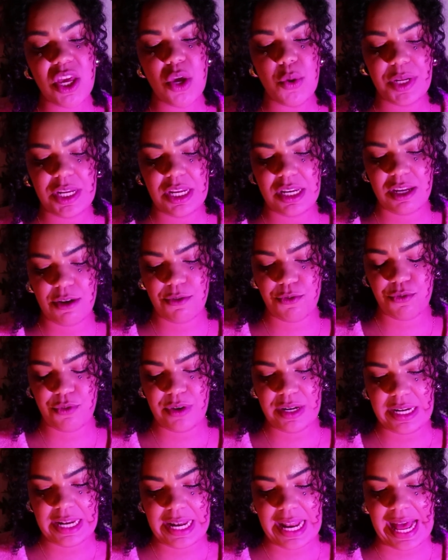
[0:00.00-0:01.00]
you in a
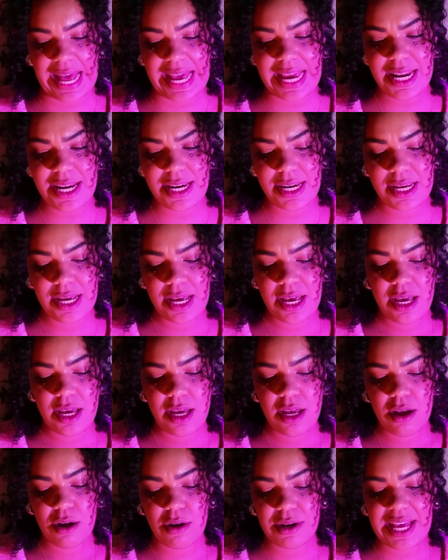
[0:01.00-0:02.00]
different light.
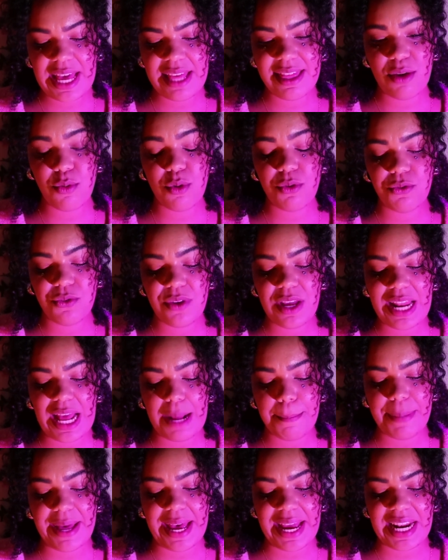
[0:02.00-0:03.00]
Okay, they will feel
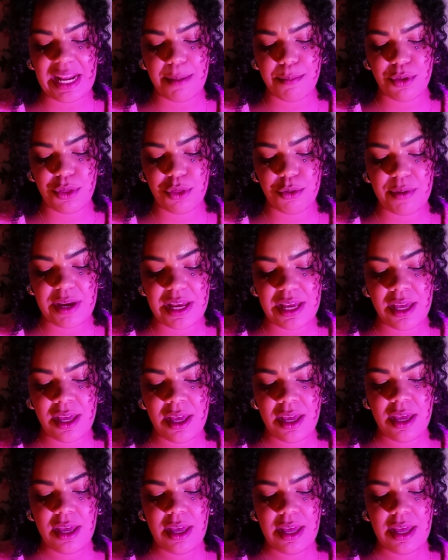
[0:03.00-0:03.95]
like pile number 3